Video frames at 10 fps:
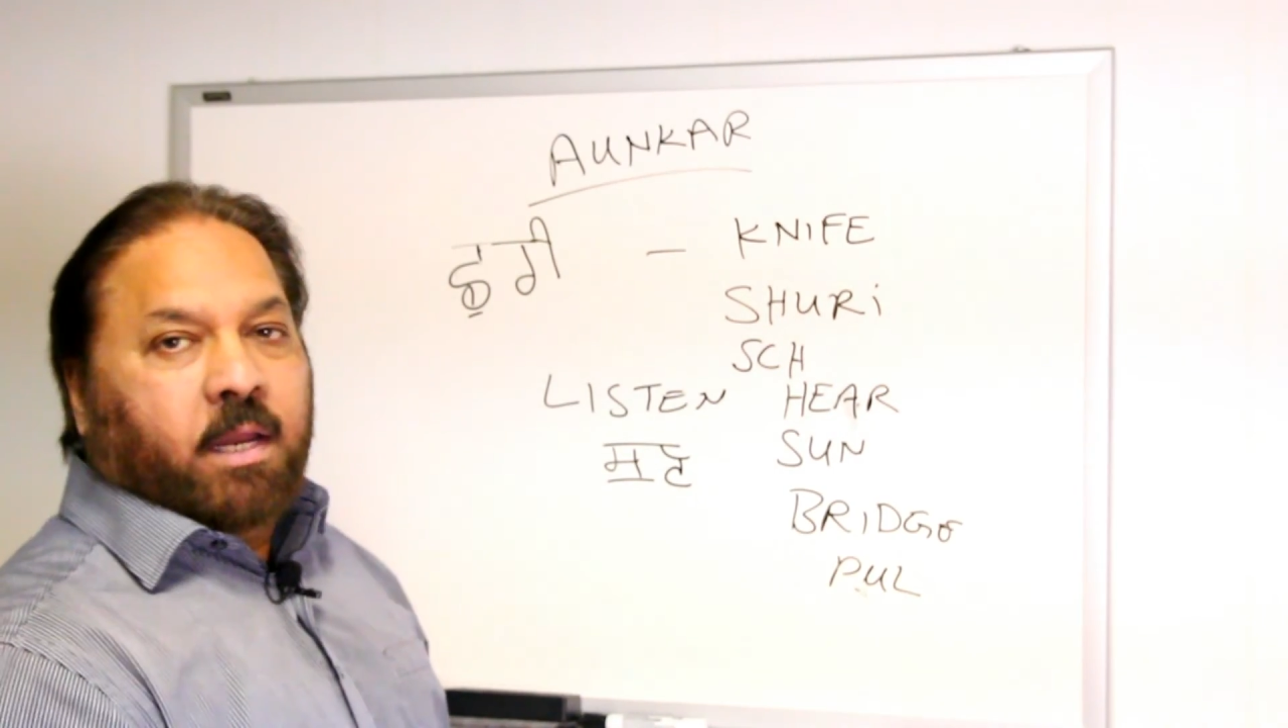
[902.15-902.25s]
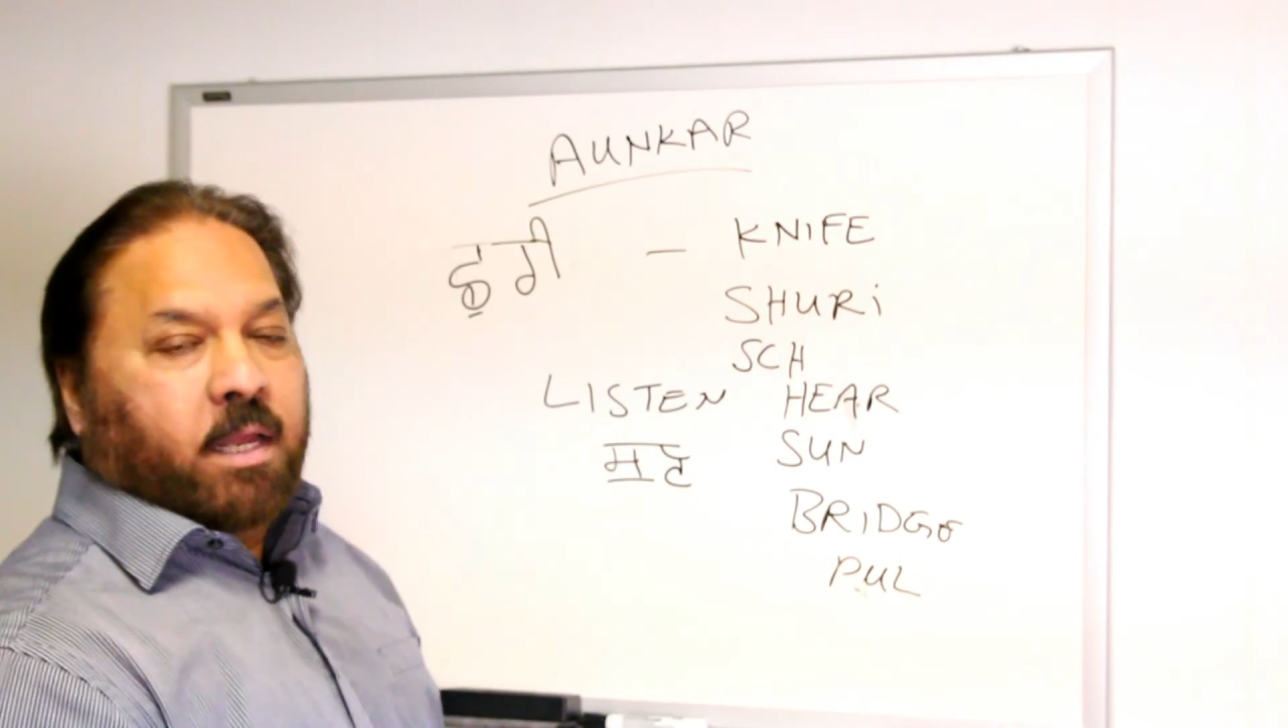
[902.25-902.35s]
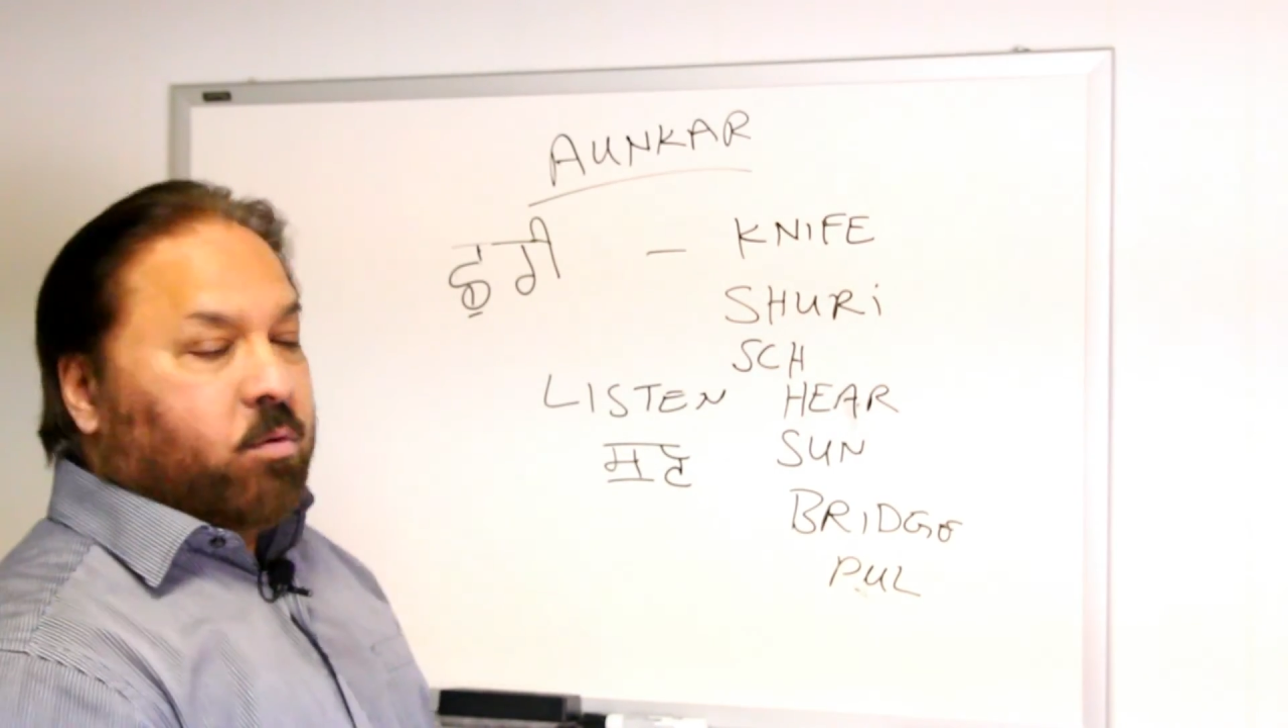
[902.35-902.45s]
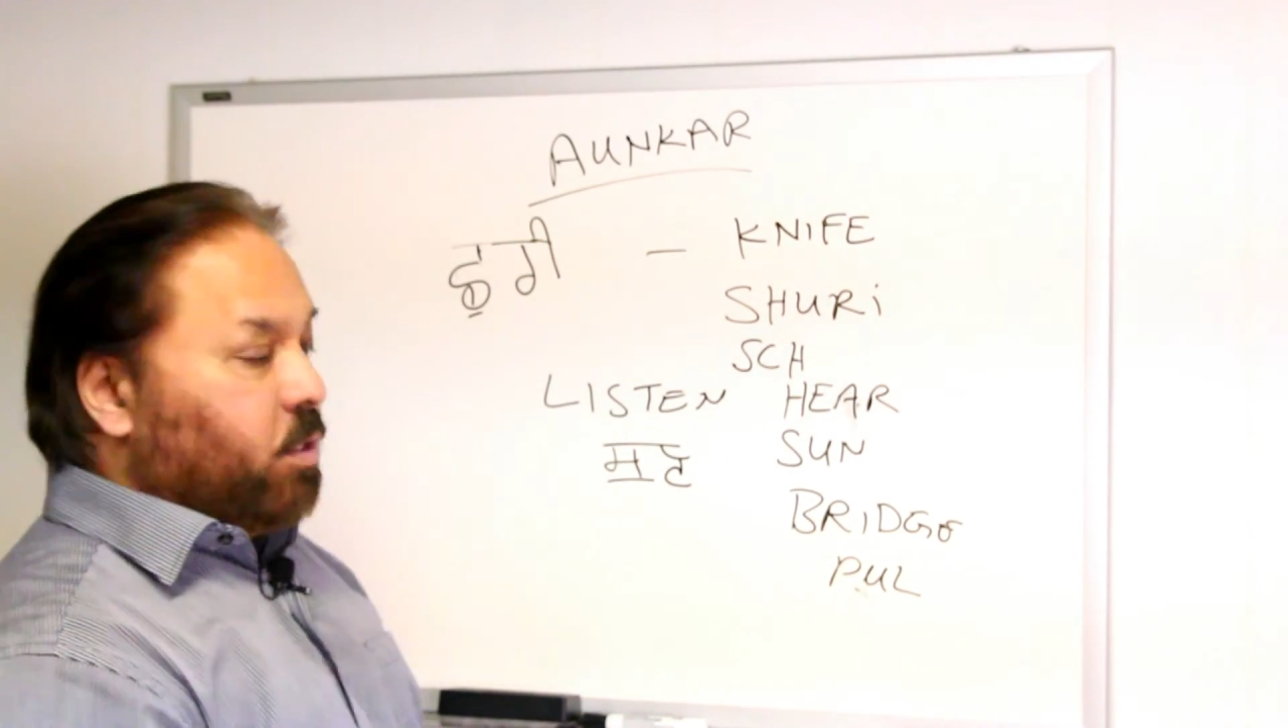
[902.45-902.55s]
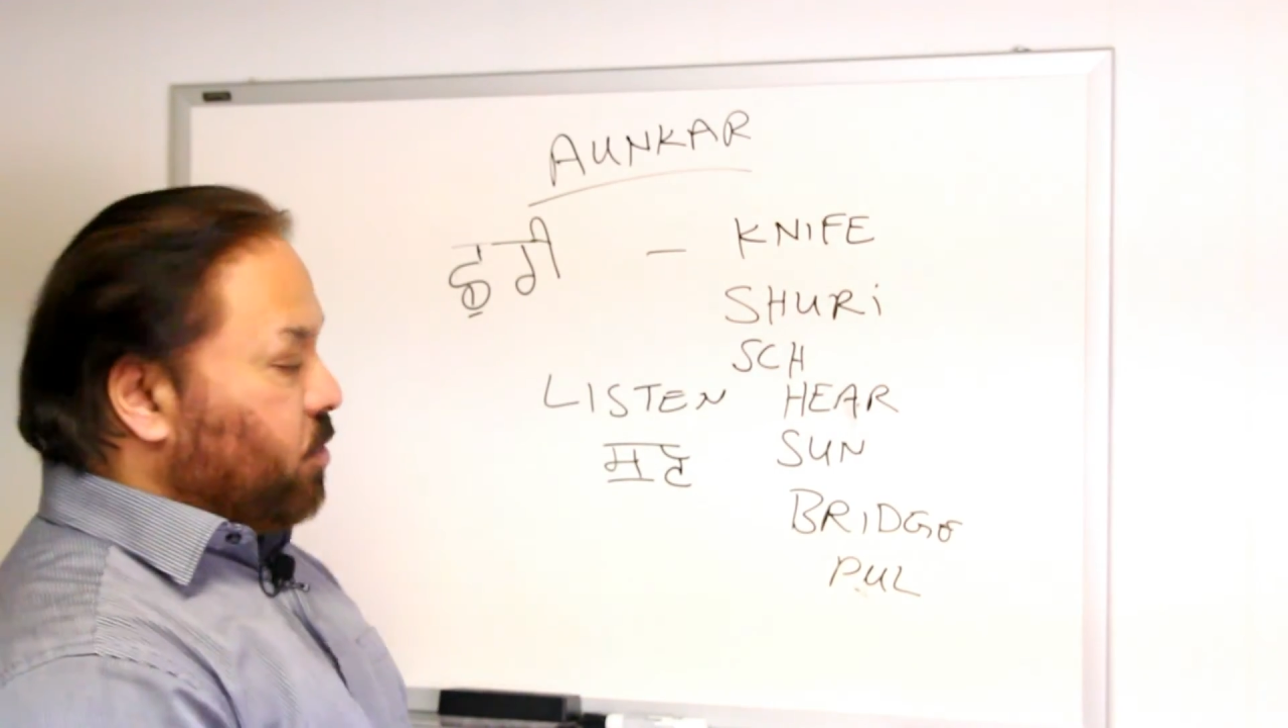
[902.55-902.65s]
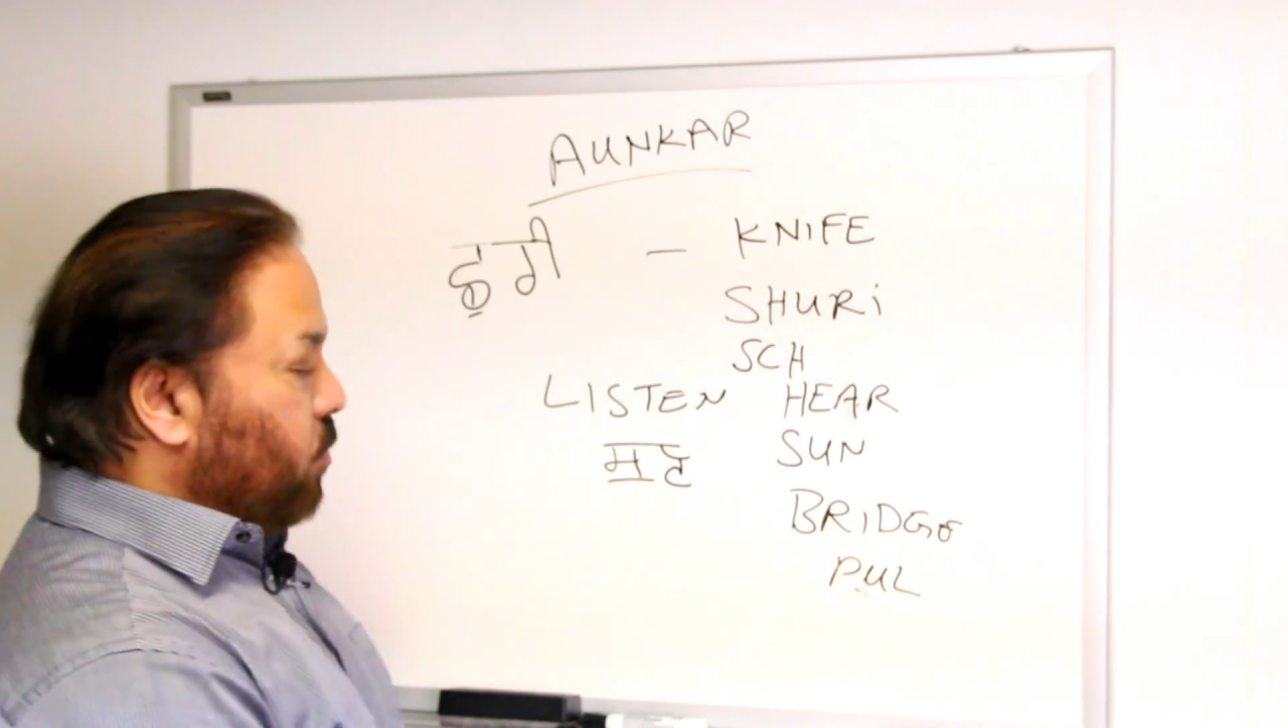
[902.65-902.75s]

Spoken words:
language.